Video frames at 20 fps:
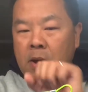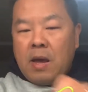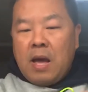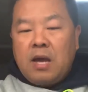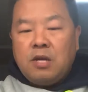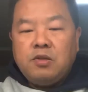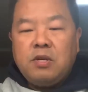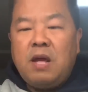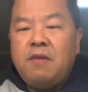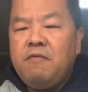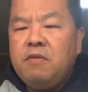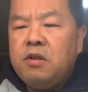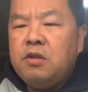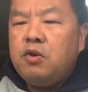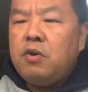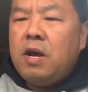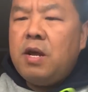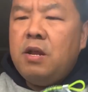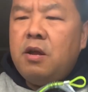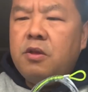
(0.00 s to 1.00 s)
Actually, I haven't
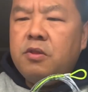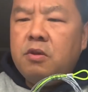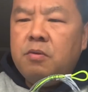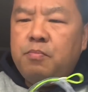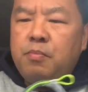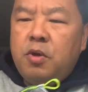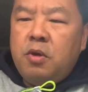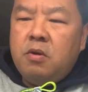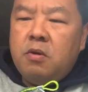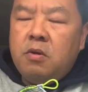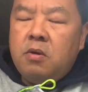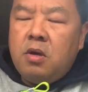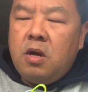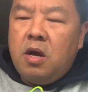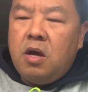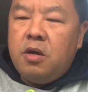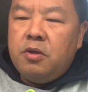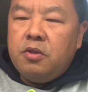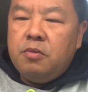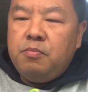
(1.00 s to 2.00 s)
tried it on the pier,
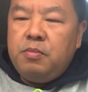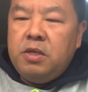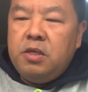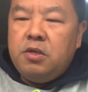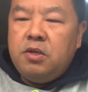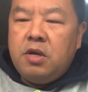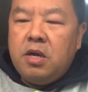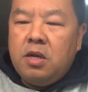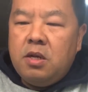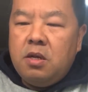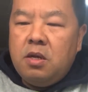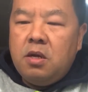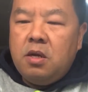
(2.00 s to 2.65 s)
on the beach yet.